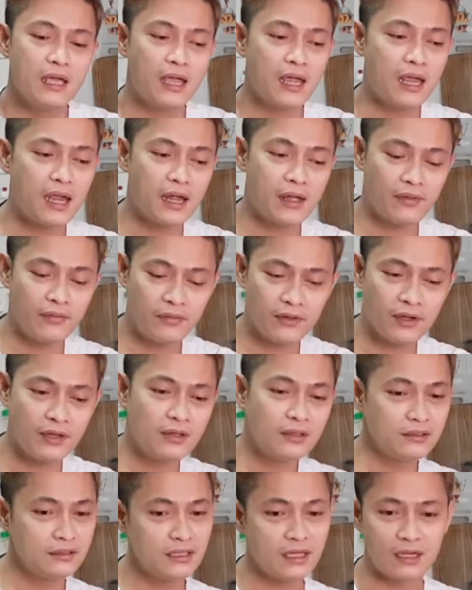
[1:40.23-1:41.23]
and
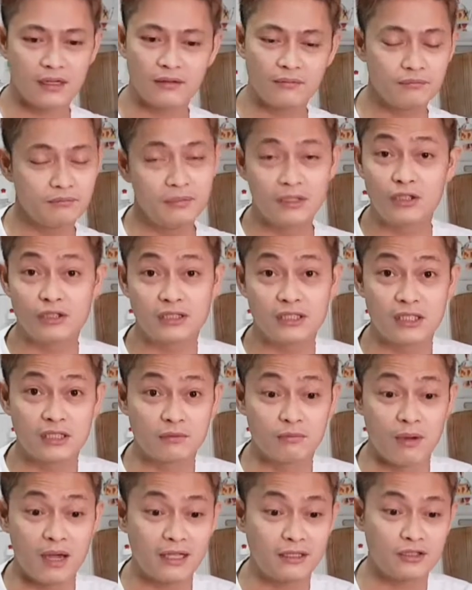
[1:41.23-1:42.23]
yeah, because it's
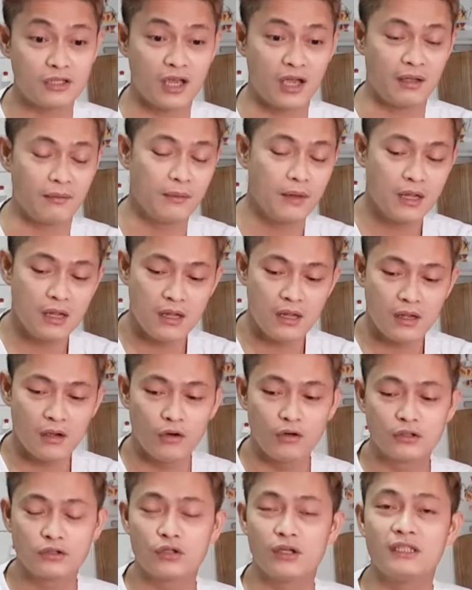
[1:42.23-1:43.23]
my type.
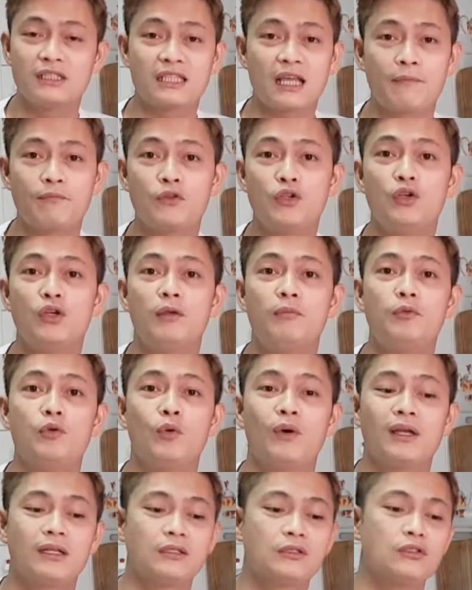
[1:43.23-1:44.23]
Also, it's up to you if you
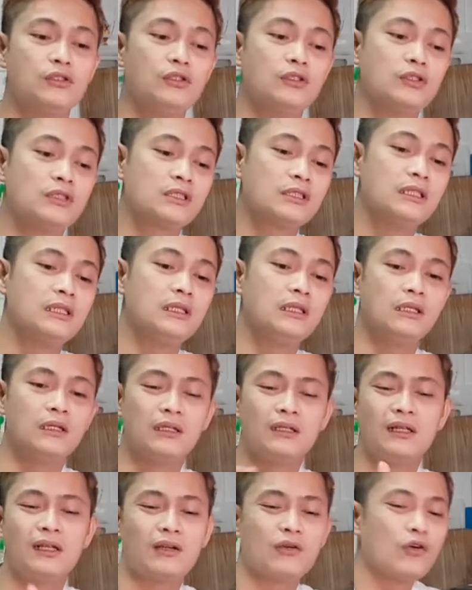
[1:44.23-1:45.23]
wanted to use
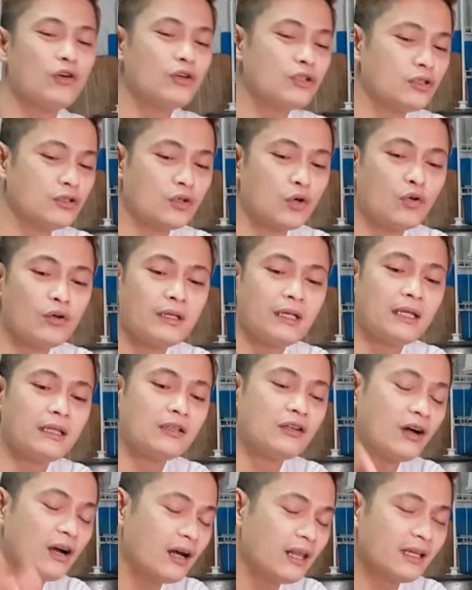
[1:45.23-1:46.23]
the like onion only and
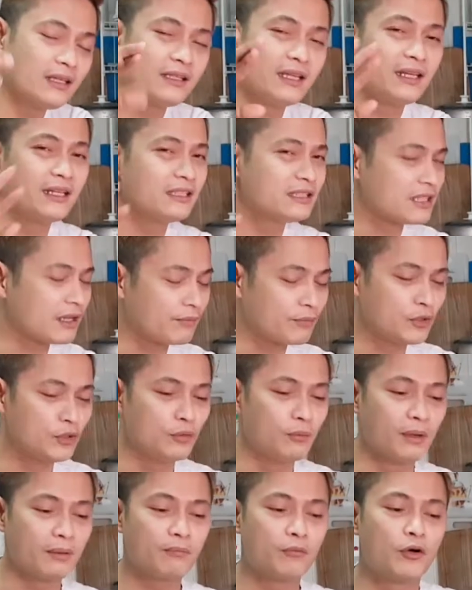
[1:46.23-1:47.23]
garlic, then it's up to
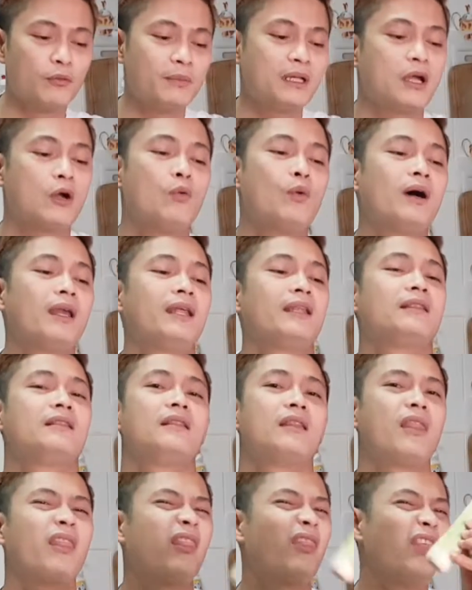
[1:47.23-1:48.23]
you, but for me I wanted
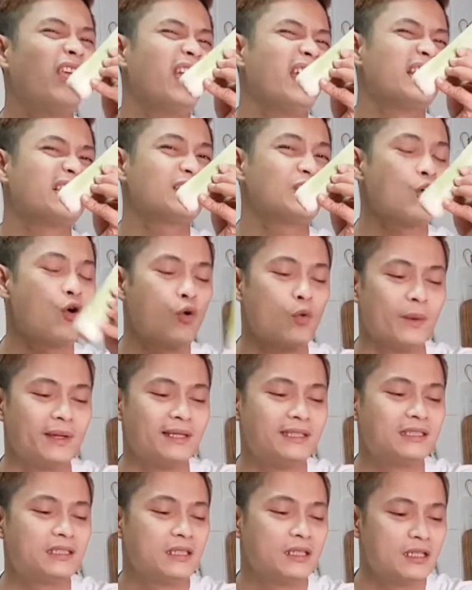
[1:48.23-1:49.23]
this
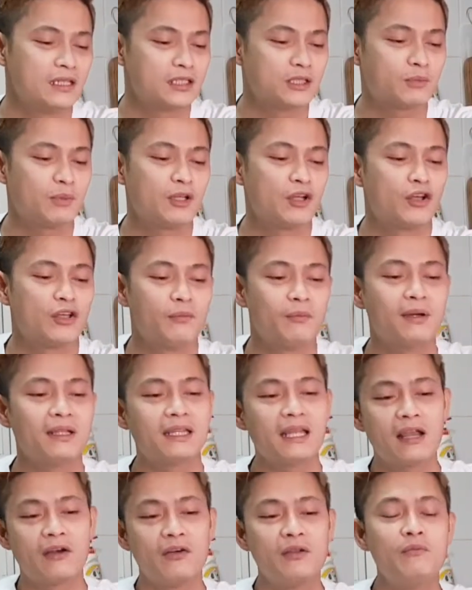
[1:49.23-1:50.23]
always spring onion,
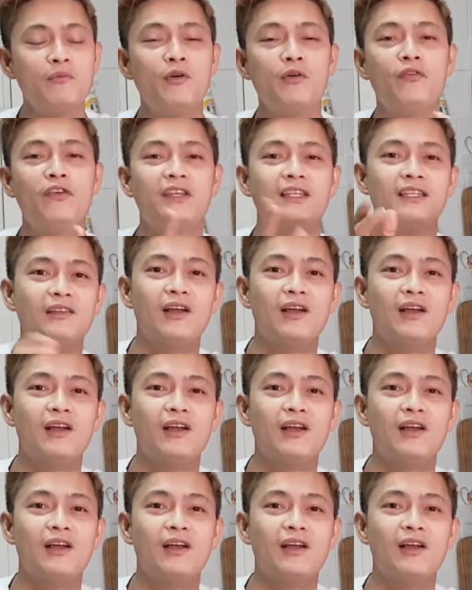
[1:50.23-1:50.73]
but I removed